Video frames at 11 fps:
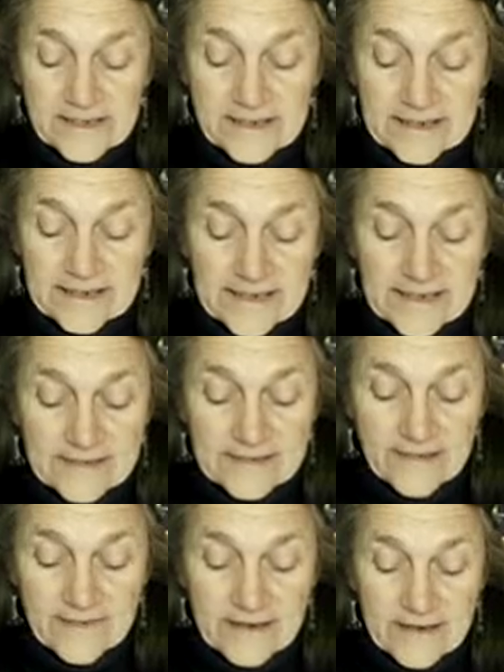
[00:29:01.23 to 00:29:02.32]

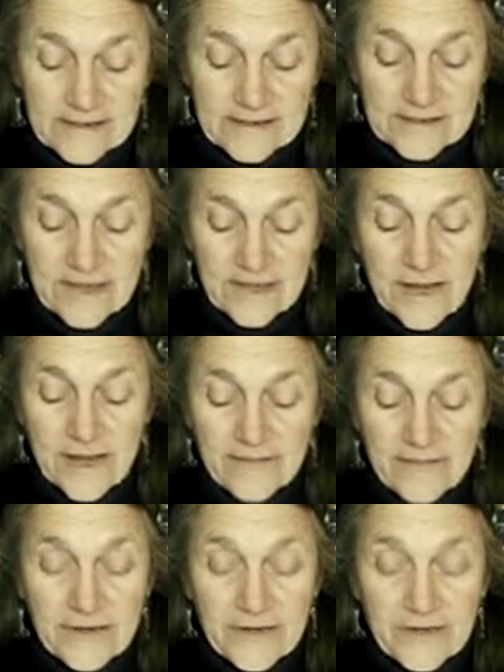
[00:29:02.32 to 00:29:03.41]
intensifies,
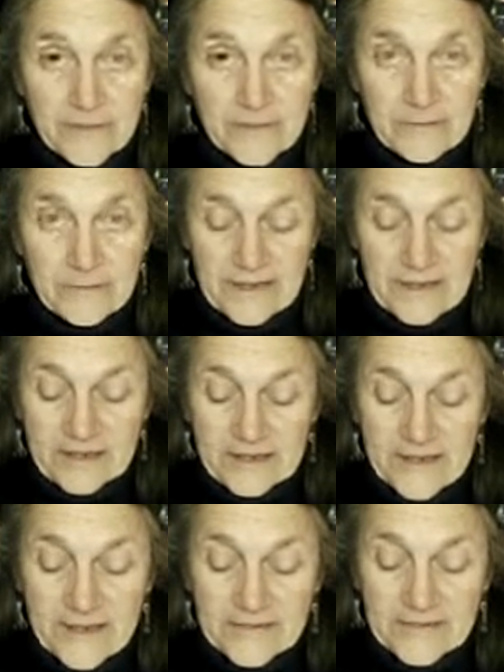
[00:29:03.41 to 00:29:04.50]
every human being in
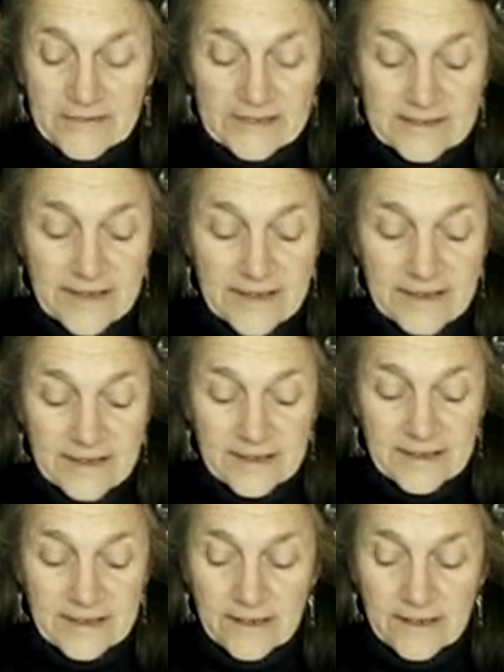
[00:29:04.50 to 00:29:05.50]
every society